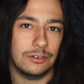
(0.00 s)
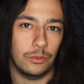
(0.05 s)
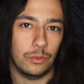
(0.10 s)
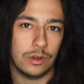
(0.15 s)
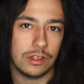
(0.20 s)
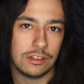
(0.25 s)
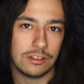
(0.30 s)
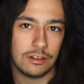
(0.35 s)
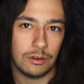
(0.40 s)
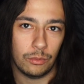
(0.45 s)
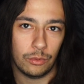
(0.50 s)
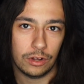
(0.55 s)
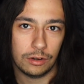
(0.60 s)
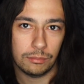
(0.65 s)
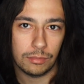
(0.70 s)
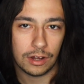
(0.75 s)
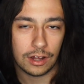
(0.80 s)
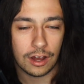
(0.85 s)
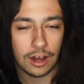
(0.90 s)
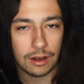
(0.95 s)
when someone
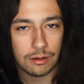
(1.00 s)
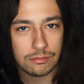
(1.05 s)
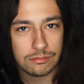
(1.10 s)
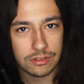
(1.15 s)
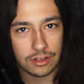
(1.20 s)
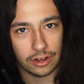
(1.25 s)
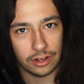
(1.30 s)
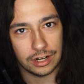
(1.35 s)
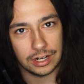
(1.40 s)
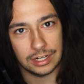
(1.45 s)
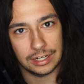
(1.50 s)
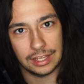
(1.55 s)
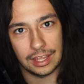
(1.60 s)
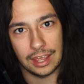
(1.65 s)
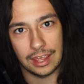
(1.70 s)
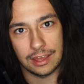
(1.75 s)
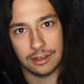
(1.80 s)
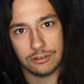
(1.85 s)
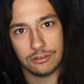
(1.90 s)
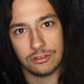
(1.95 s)
becomes
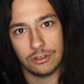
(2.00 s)
unengaged?